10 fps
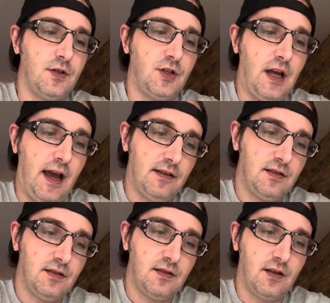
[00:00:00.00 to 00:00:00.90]
chats
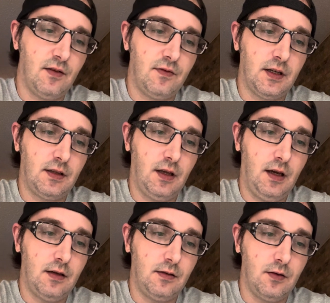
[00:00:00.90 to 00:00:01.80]
and stuff like
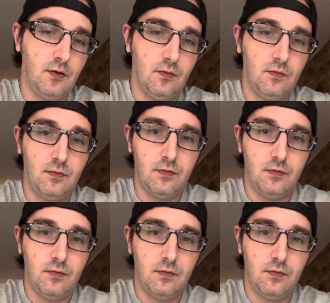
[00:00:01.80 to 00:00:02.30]
that, you know,